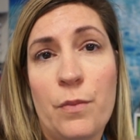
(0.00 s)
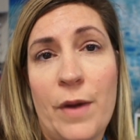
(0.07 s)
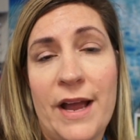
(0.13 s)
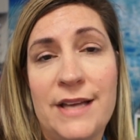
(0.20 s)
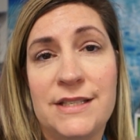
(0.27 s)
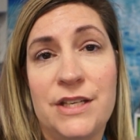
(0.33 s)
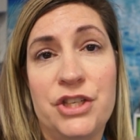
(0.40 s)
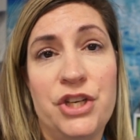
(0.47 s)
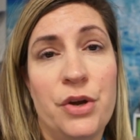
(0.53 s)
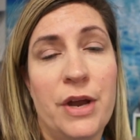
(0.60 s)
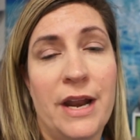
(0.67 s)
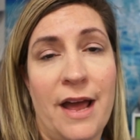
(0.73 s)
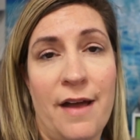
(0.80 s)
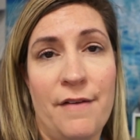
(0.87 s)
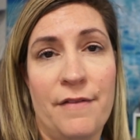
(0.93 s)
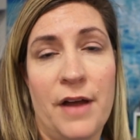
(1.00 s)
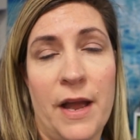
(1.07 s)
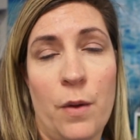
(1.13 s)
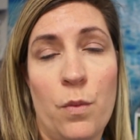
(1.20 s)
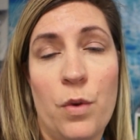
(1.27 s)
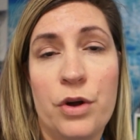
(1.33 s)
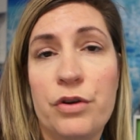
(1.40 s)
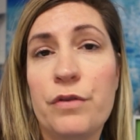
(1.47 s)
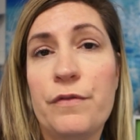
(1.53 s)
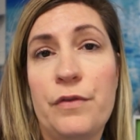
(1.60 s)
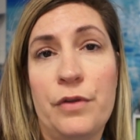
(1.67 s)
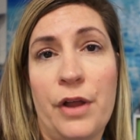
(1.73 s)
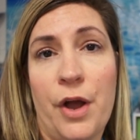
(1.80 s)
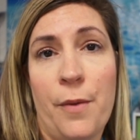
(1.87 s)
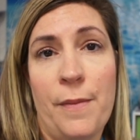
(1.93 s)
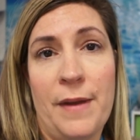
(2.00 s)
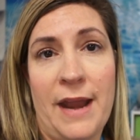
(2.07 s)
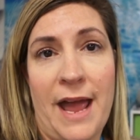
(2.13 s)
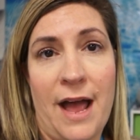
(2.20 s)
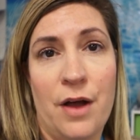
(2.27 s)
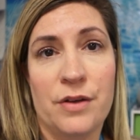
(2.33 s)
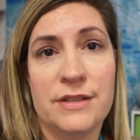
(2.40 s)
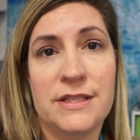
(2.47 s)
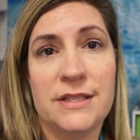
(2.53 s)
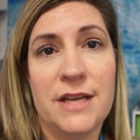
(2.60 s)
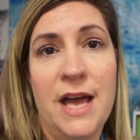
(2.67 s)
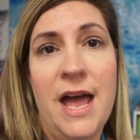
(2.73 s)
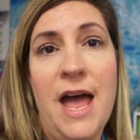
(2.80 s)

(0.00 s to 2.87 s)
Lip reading: ways that you can have a wonderful open house